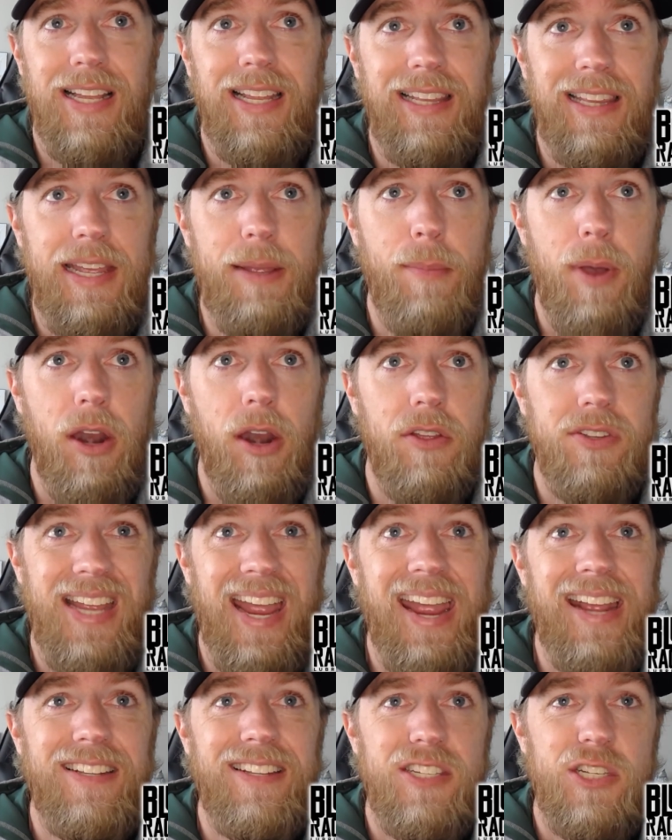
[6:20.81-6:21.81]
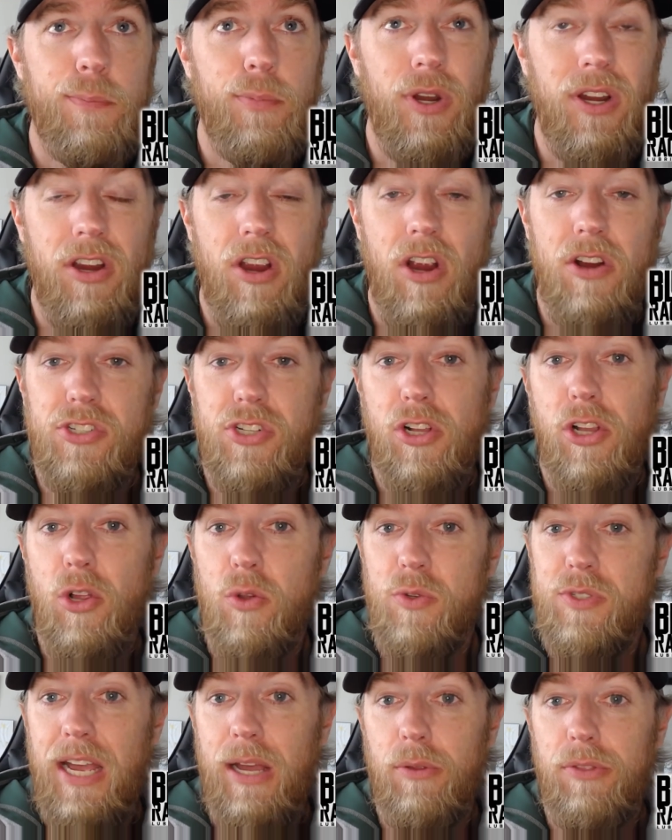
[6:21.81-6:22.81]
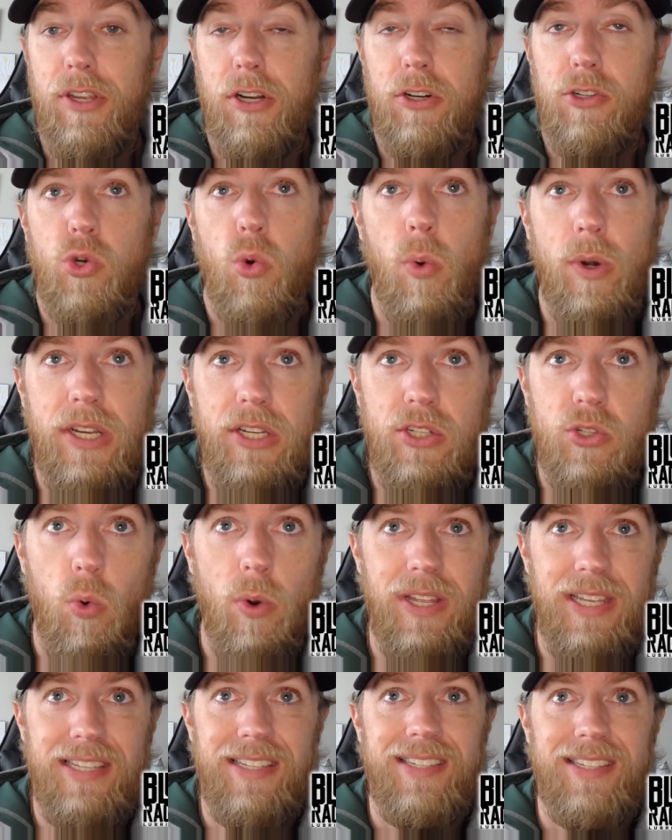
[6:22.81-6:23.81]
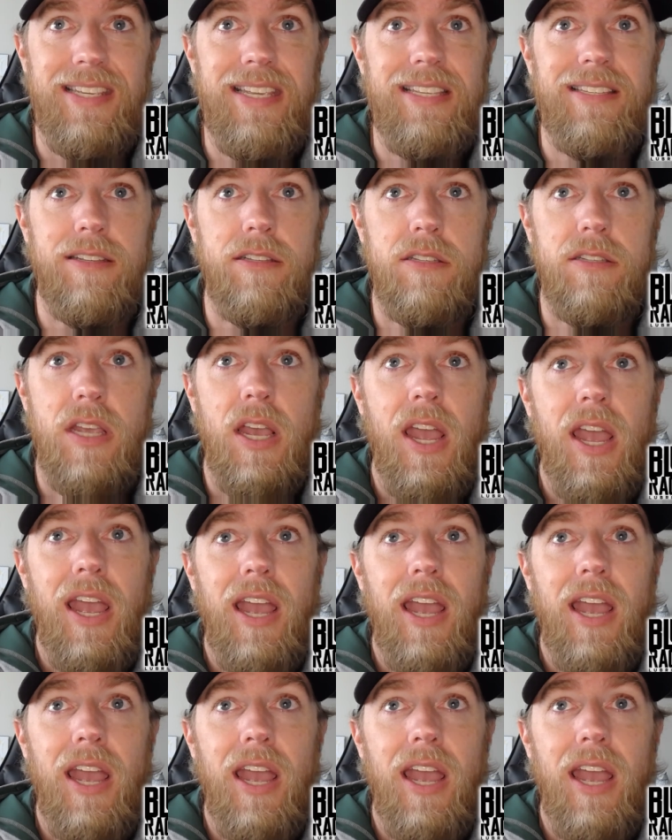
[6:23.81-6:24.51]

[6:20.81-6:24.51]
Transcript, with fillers: late models and sprint cars close out their 2020 seasons.